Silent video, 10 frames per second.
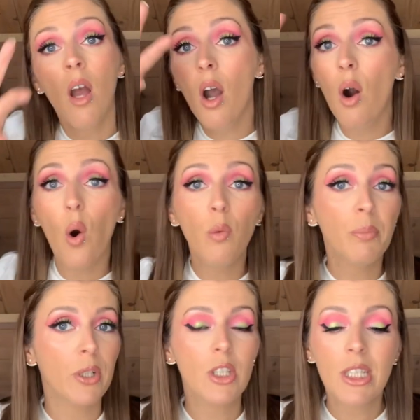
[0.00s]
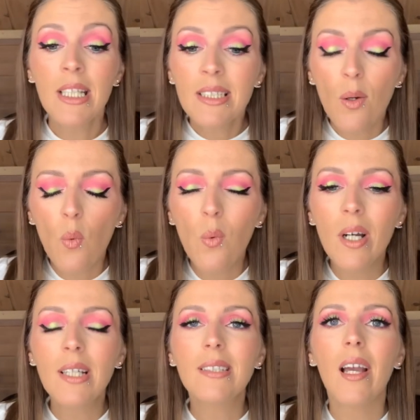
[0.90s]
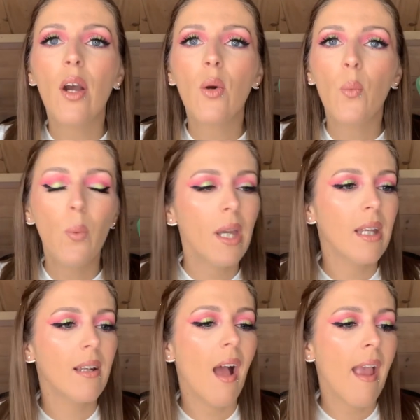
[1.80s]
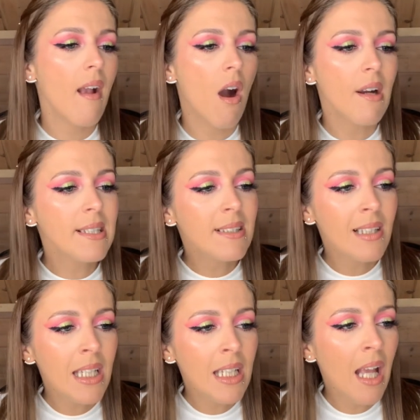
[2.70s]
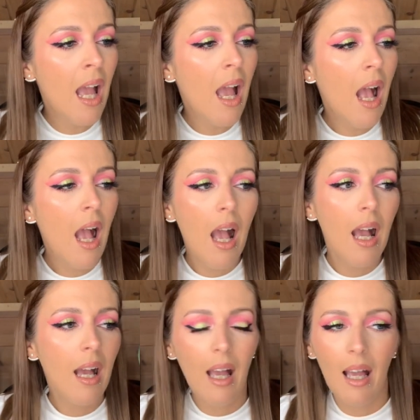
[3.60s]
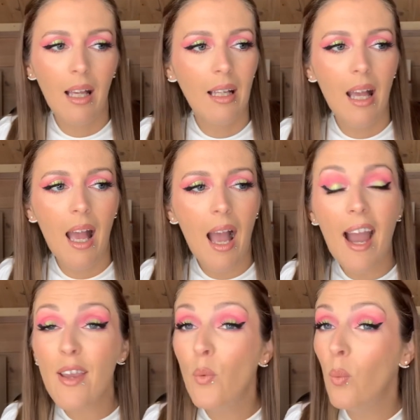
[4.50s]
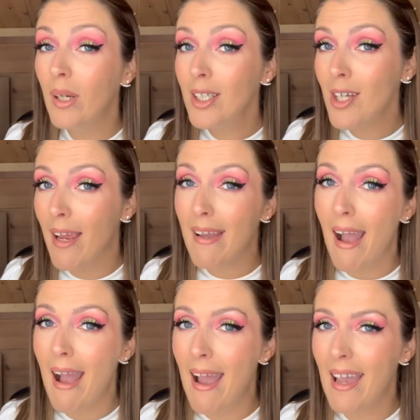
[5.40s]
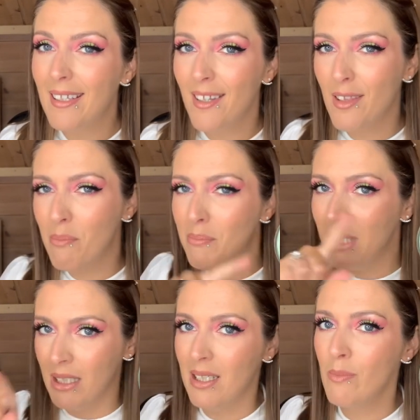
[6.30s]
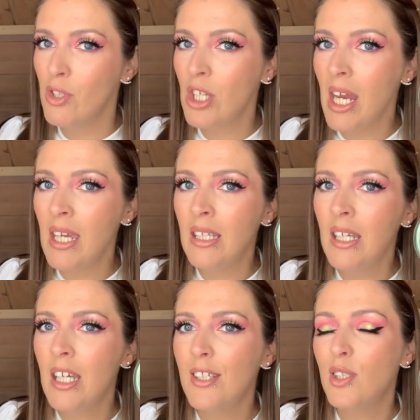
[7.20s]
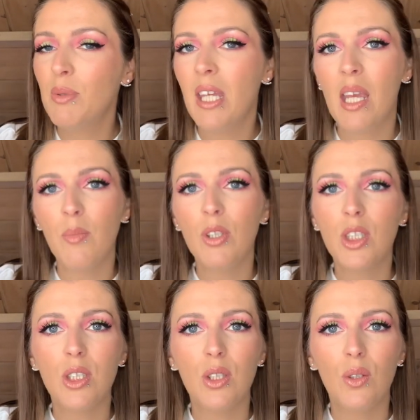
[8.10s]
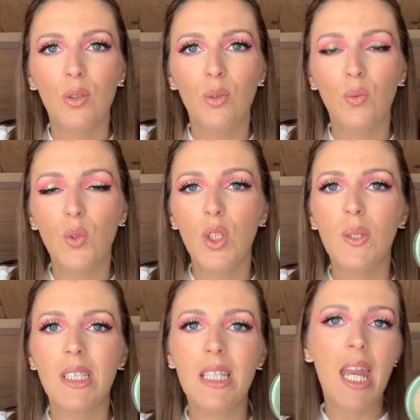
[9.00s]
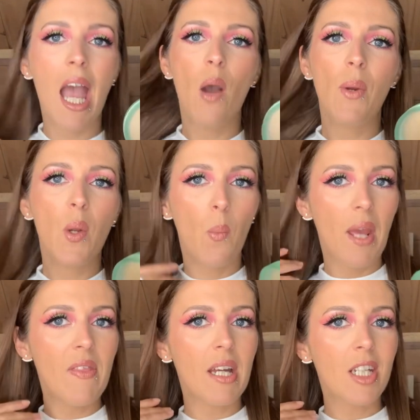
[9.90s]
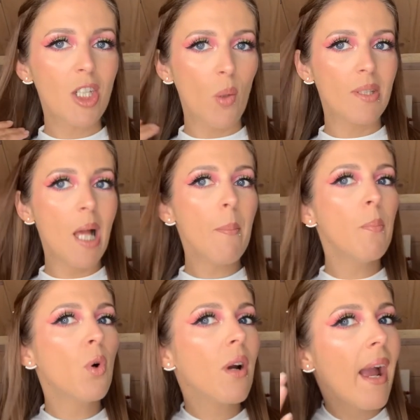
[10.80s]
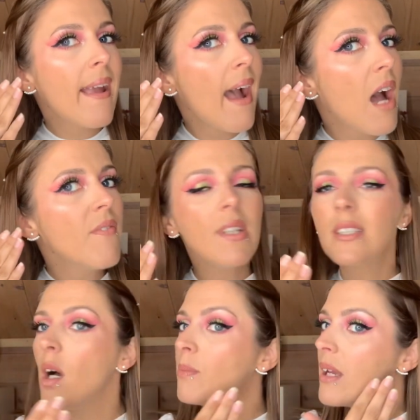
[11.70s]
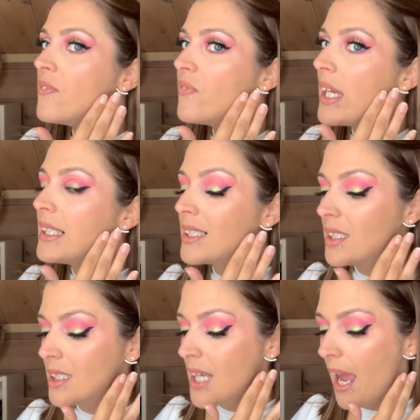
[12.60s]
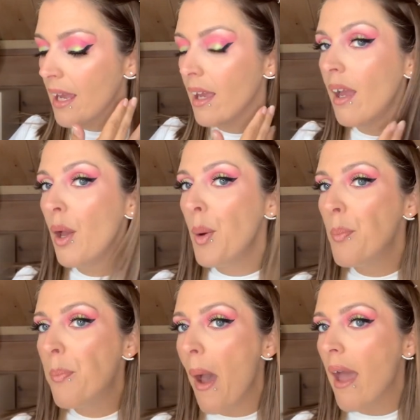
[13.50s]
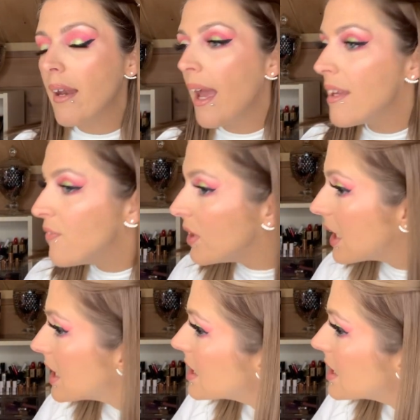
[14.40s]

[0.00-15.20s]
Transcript: whole purchase was a win. I honestly, I wish I had the medium shade to be able to use it now in a way that shows up more. I have this on my face today, but I feel like it's